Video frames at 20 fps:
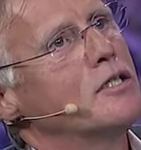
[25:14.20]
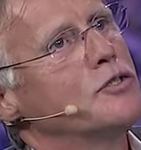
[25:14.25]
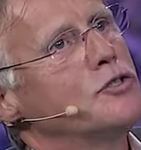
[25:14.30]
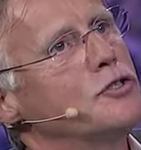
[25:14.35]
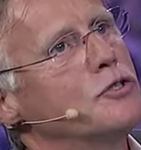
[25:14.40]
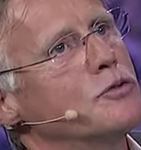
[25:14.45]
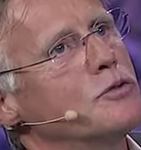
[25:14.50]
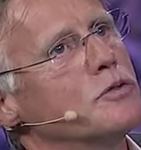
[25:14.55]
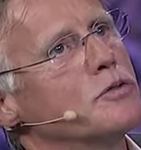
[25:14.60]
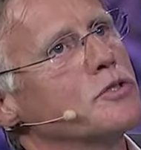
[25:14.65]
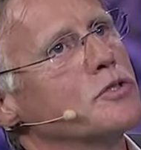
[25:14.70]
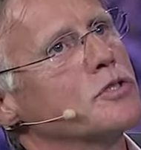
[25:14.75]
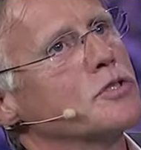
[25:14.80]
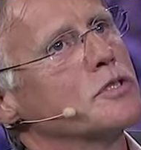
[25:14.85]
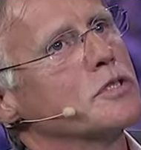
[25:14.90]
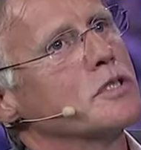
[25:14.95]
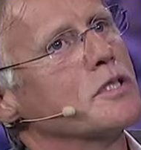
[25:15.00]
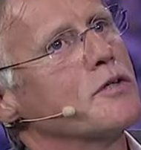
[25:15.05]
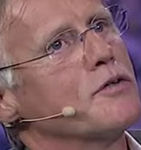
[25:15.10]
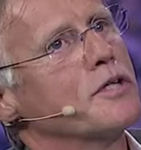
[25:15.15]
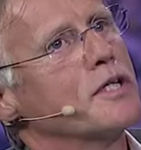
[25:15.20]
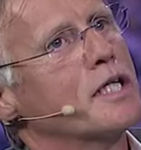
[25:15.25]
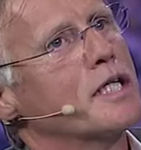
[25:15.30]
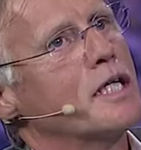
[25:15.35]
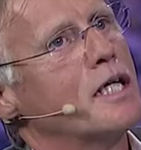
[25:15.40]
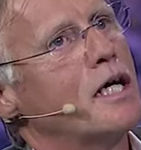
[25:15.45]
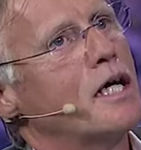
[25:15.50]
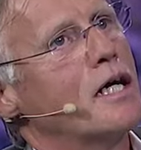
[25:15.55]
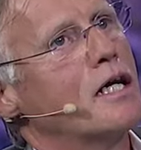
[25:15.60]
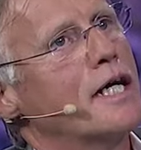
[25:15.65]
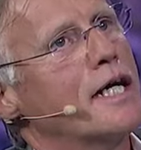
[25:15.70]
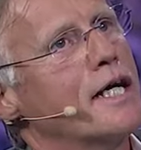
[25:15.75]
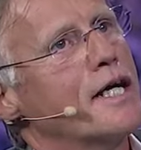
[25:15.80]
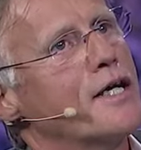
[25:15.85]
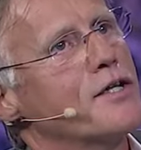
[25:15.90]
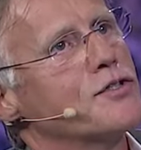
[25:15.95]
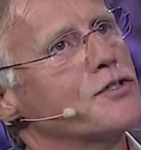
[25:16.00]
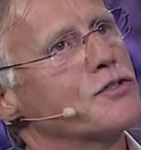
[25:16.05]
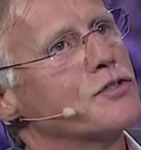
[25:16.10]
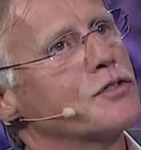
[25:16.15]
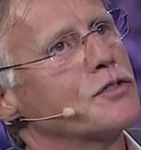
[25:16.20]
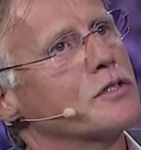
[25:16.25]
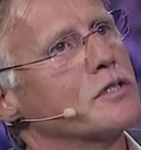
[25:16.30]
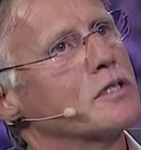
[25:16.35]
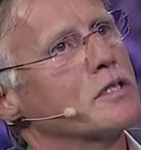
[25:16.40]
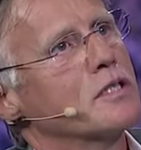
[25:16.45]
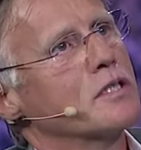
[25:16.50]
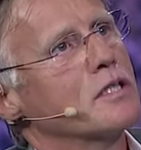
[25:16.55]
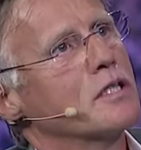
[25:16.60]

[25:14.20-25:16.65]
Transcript: use the car as